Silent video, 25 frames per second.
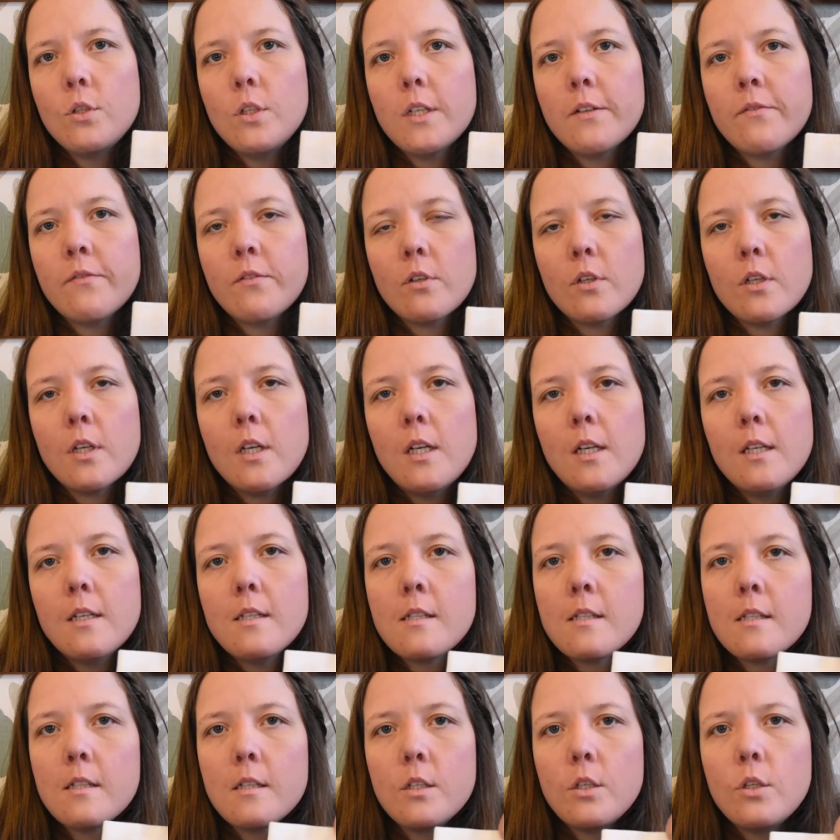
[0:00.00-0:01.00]
different
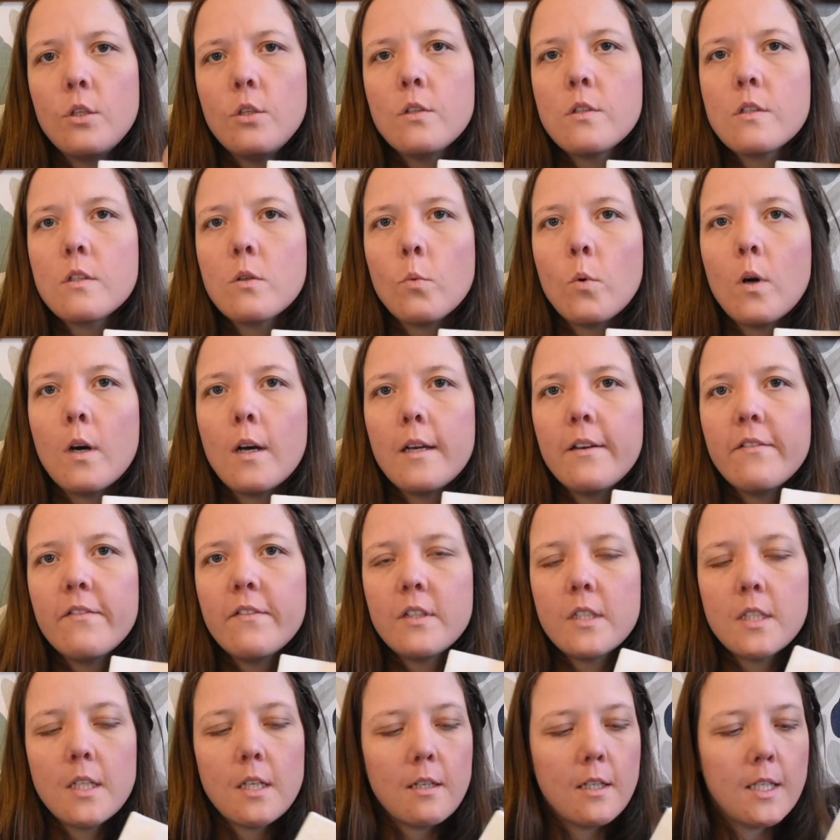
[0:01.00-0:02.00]
colours and use the white
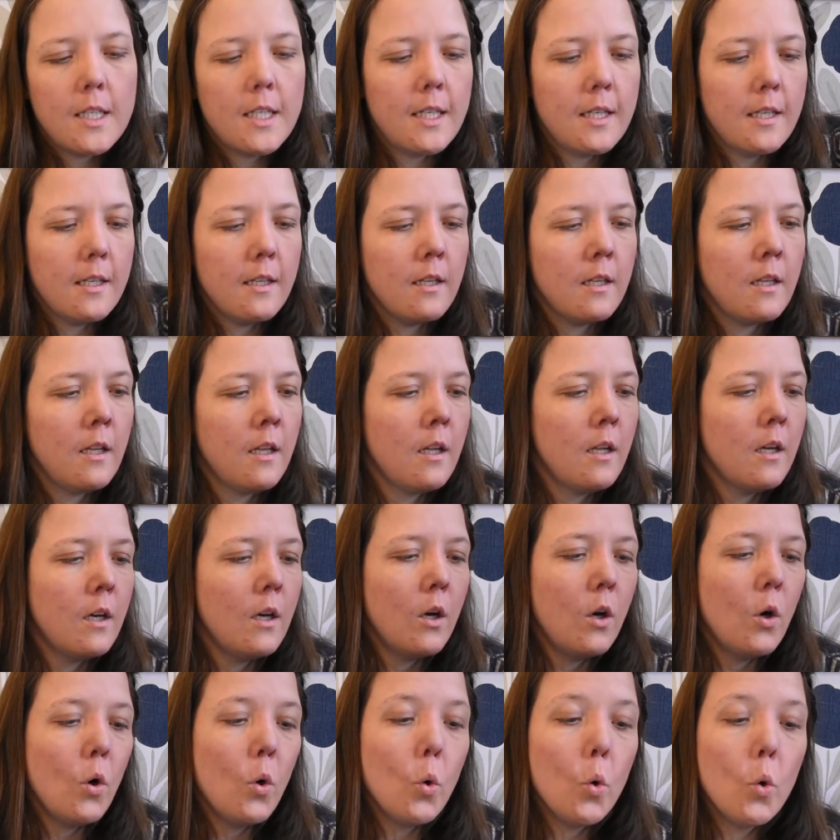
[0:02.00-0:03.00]
for dyeing.
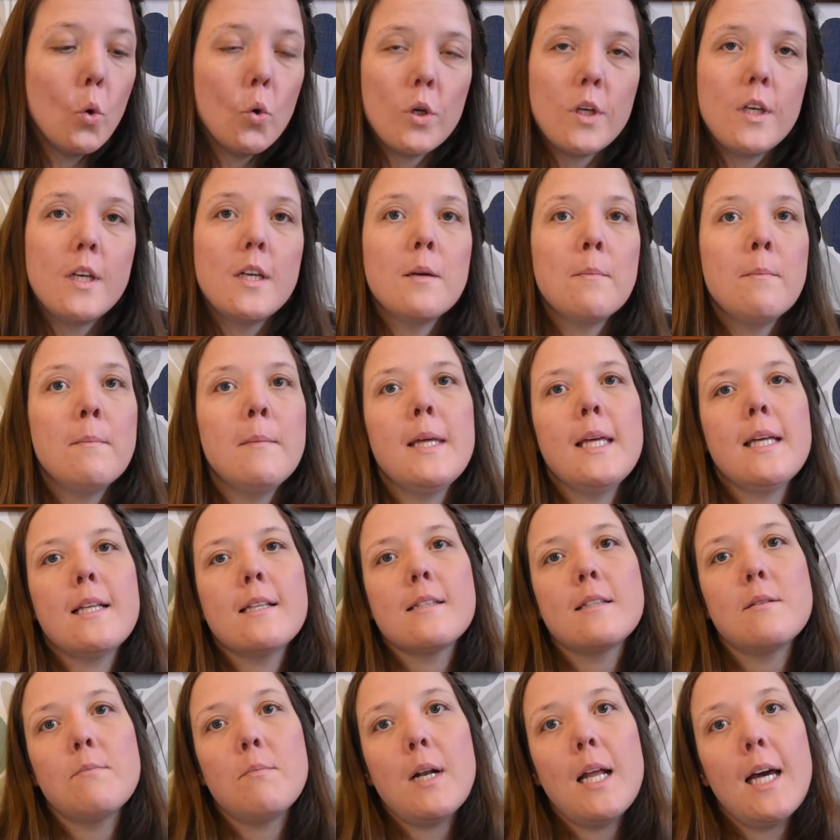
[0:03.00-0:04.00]
Or you can mix
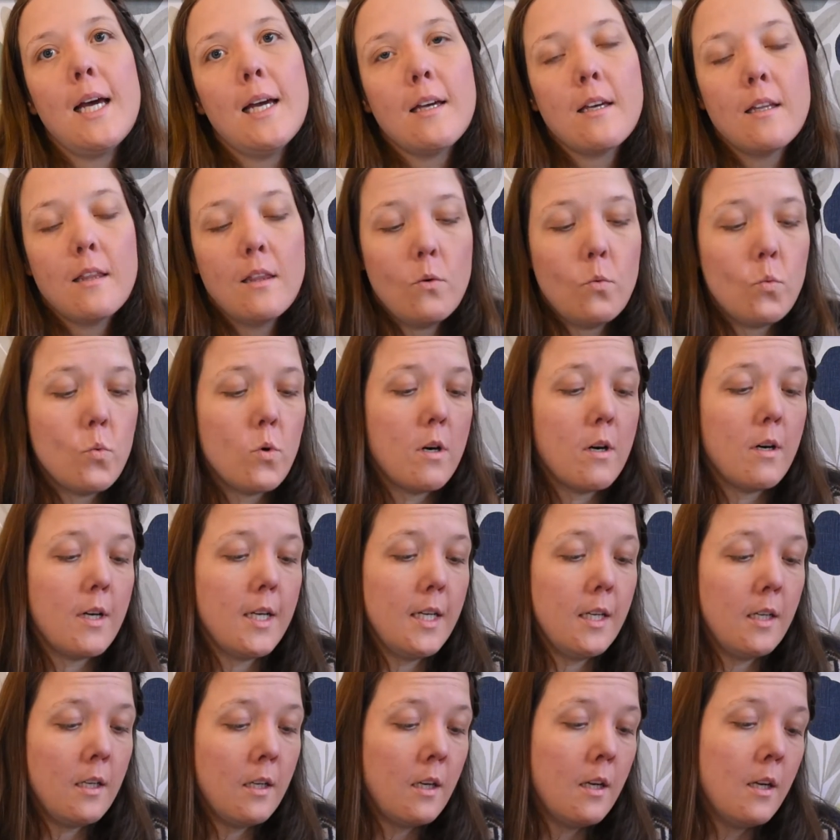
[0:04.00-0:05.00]
the black and the
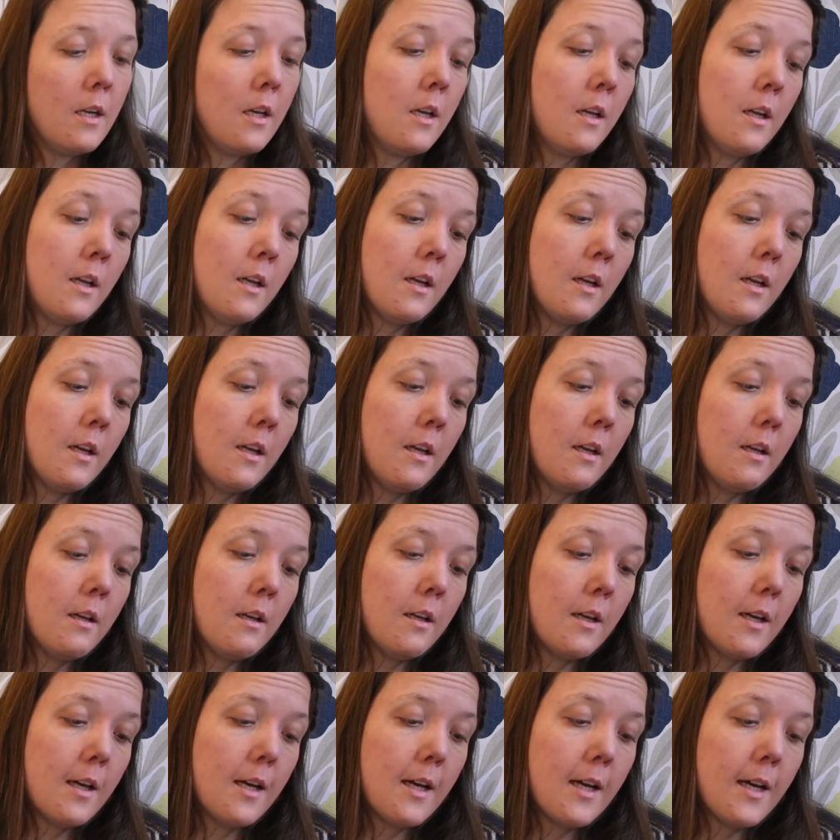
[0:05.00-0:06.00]
white,
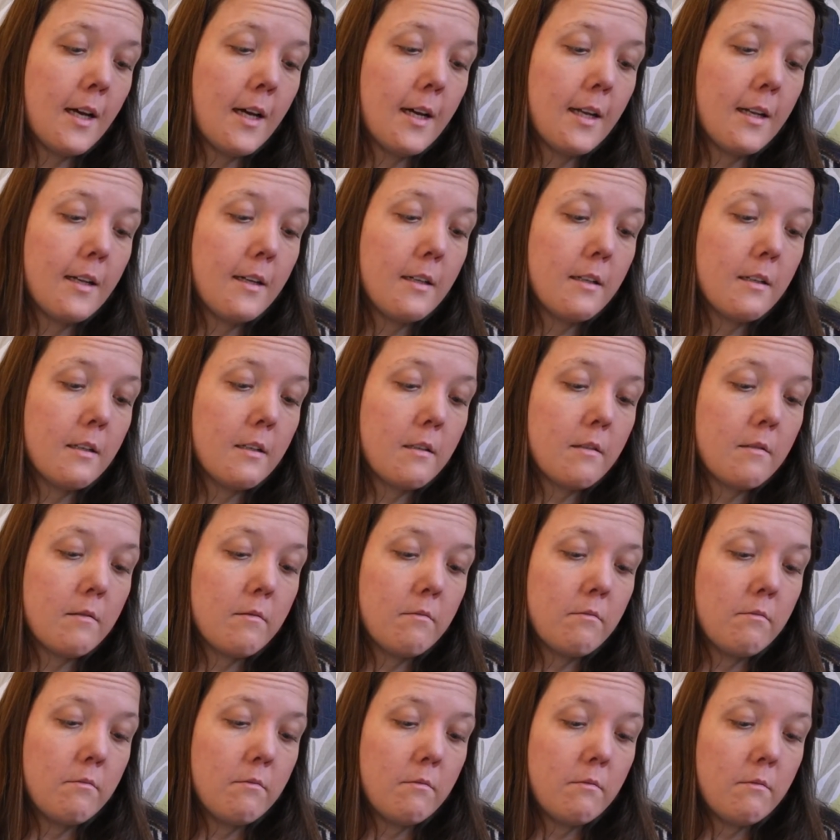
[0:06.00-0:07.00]
and
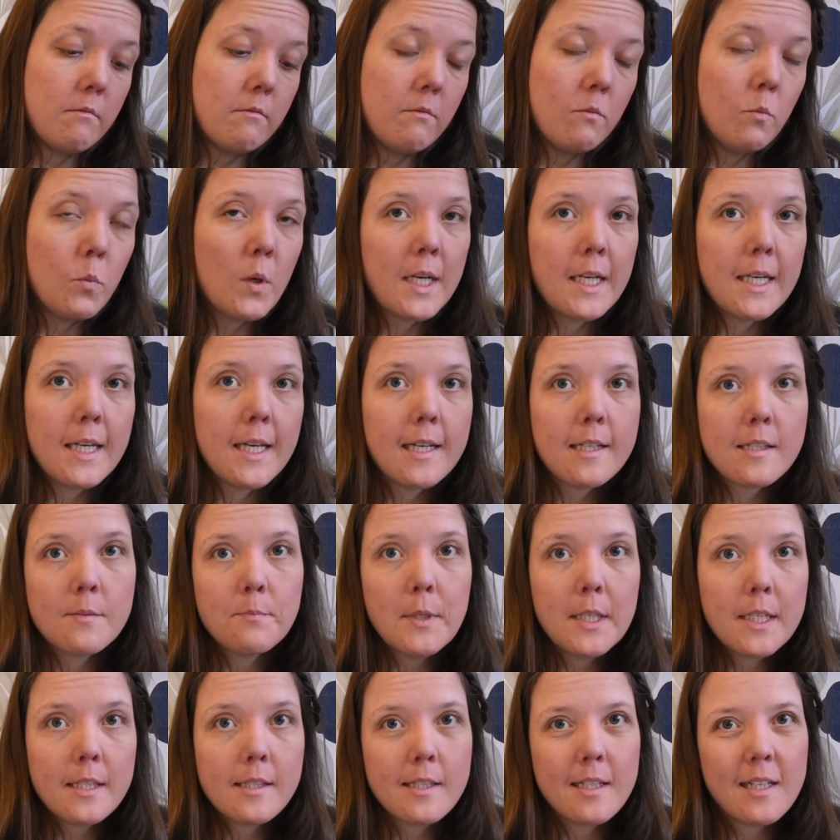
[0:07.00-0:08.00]
when it gets
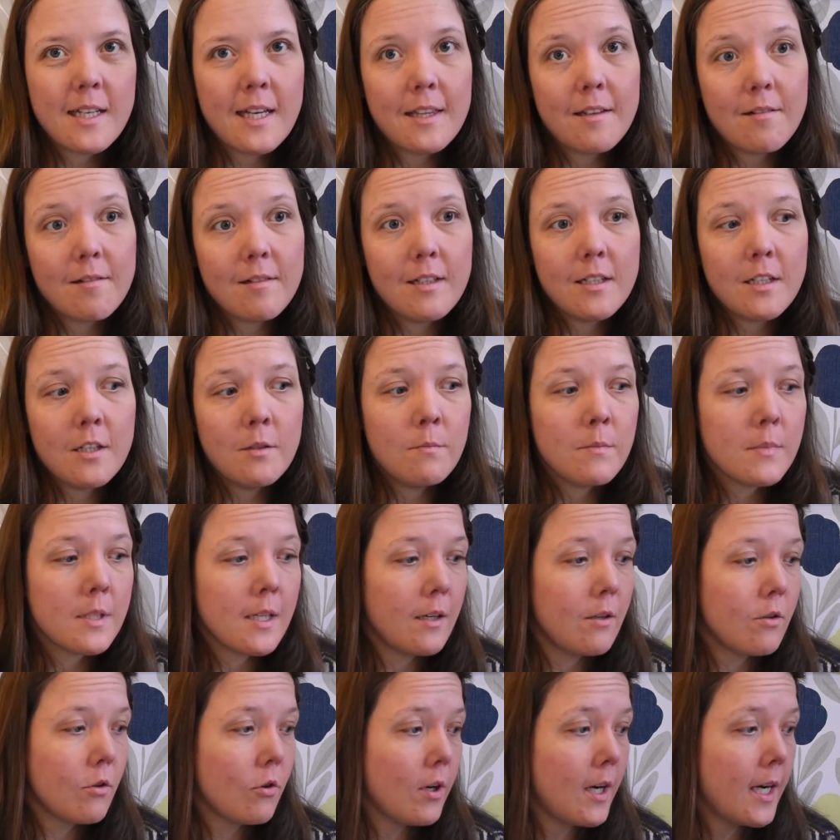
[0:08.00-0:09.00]
mixed together it comes
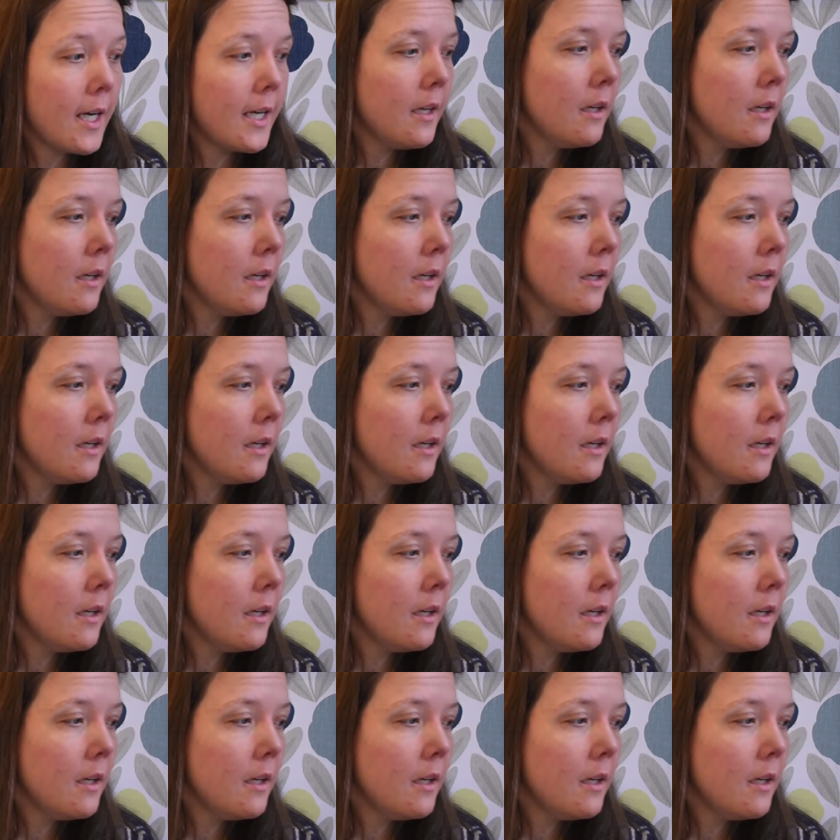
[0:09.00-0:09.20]
out grey.